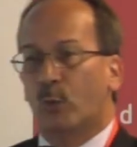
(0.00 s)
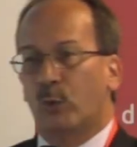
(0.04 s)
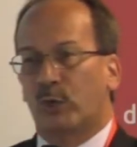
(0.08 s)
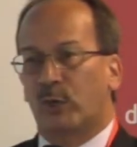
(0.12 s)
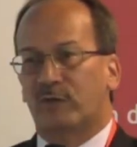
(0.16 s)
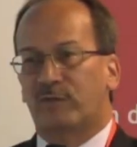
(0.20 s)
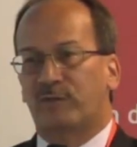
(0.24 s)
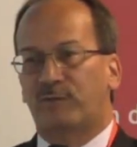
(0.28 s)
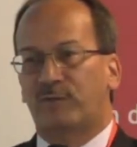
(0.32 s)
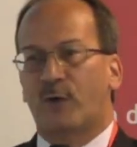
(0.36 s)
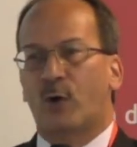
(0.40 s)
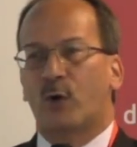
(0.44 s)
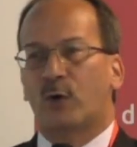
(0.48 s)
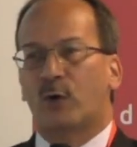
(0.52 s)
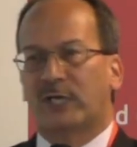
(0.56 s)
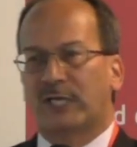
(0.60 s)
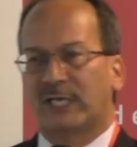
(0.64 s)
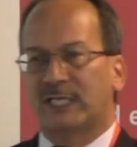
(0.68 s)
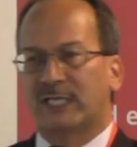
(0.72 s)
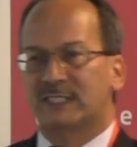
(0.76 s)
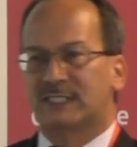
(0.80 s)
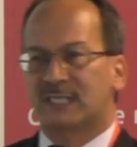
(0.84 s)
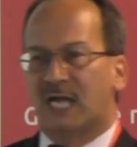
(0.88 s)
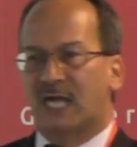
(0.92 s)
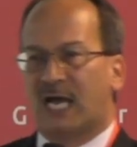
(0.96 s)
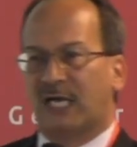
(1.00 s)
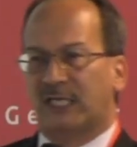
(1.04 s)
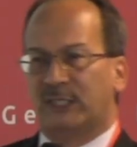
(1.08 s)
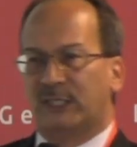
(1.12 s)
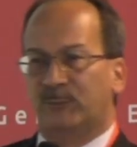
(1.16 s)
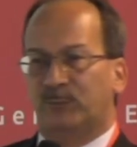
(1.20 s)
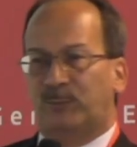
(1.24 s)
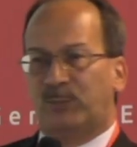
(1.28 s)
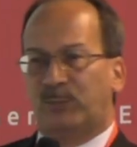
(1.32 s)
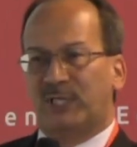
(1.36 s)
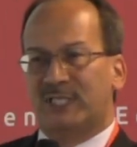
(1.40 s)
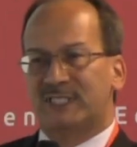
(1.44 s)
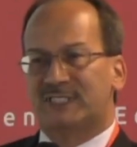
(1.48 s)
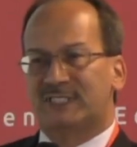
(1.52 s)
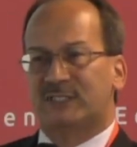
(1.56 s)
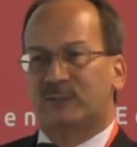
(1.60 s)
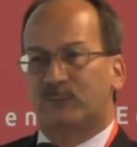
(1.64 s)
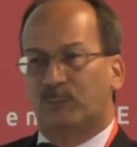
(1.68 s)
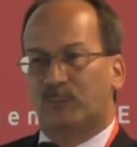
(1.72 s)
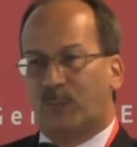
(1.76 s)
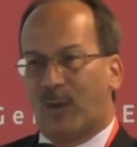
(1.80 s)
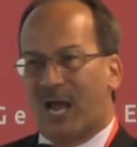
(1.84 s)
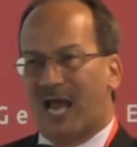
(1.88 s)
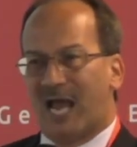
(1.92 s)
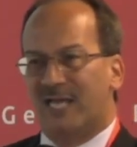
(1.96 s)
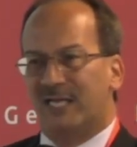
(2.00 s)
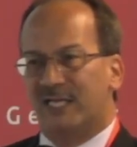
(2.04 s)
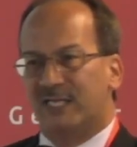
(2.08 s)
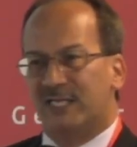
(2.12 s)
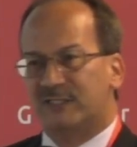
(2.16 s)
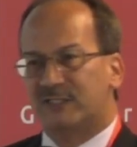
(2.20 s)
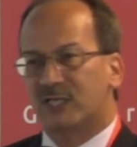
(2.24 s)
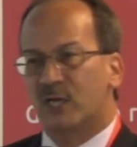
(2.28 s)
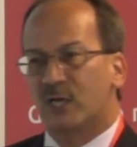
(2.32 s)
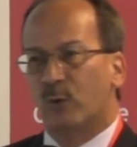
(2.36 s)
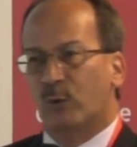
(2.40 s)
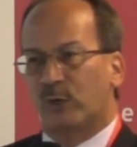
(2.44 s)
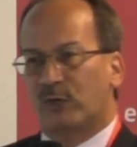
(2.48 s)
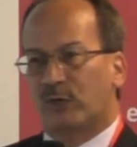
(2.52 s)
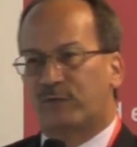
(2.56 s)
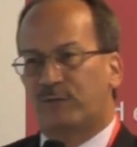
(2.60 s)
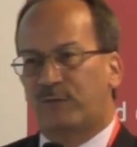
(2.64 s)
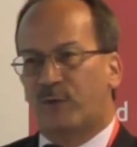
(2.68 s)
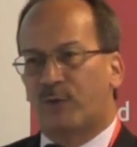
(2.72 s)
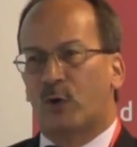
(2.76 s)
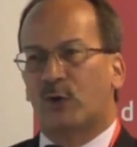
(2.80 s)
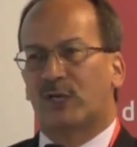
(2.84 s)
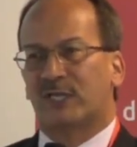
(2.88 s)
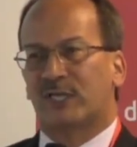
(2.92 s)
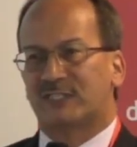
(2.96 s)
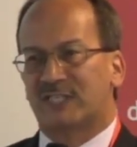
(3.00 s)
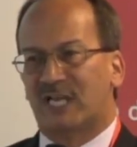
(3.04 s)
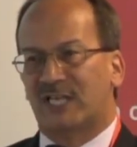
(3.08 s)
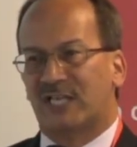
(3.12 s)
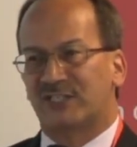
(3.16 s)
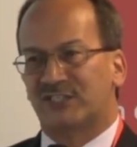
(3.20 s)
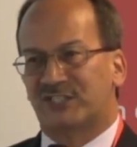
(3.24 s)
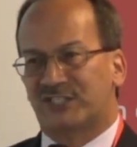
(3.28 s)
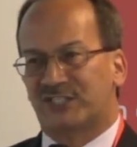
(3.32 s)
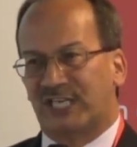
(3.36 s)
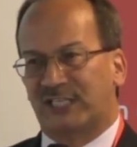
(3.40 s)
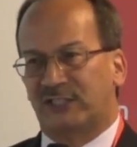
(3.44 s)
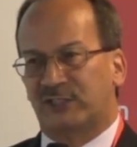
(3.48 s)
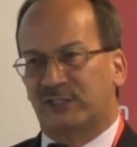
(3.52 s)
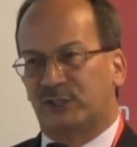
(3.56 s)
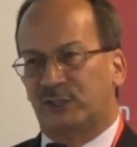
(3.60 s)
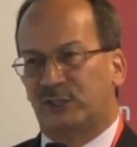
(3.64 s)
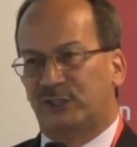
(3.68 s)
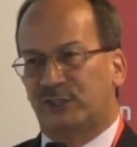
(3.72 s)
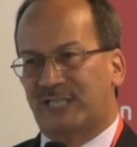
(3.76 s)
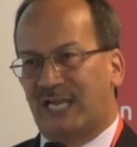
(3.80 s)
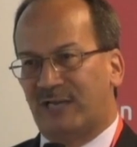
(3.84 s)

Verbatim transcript: with a focus on implicit bias, with a focus on gender